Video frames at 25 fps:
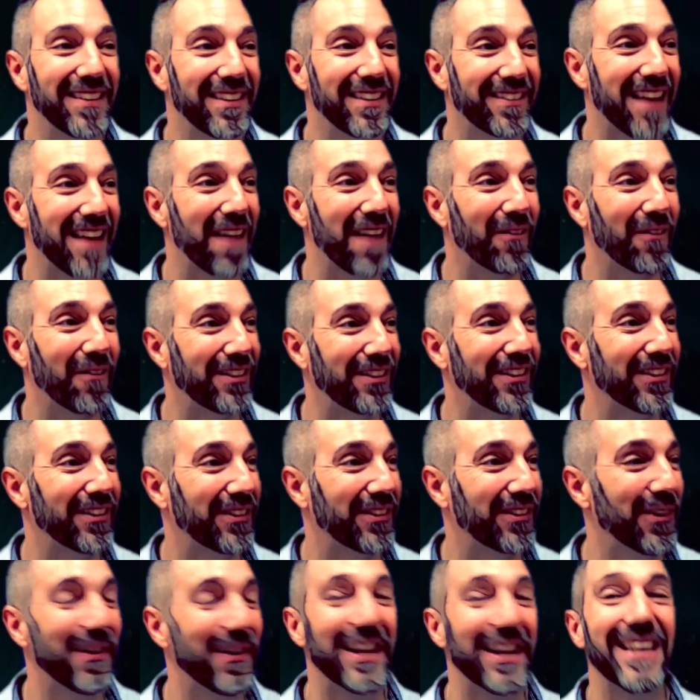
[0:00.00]
Is that what you're
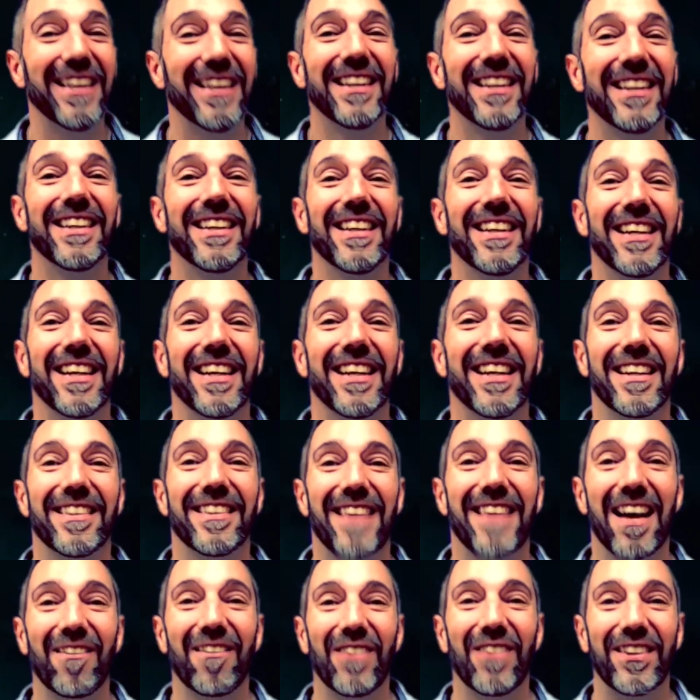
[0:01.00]
doing? Is
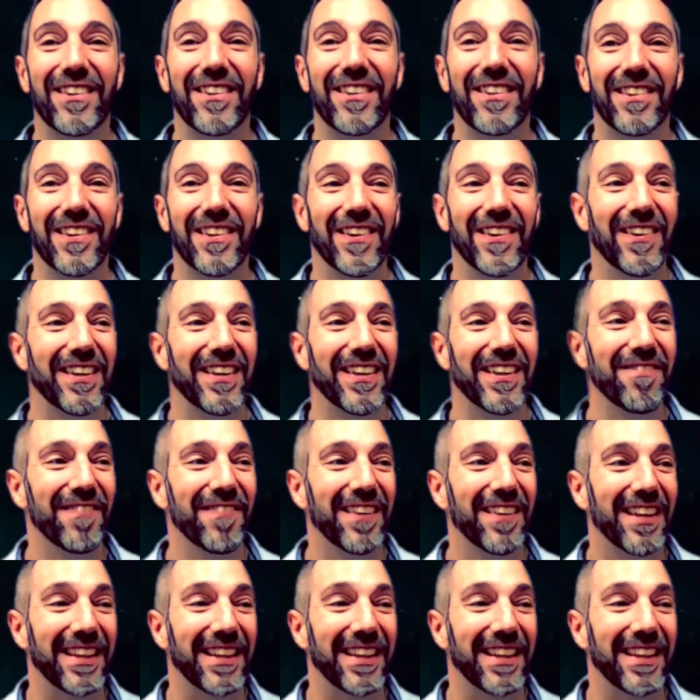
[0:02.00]
that what you're doing?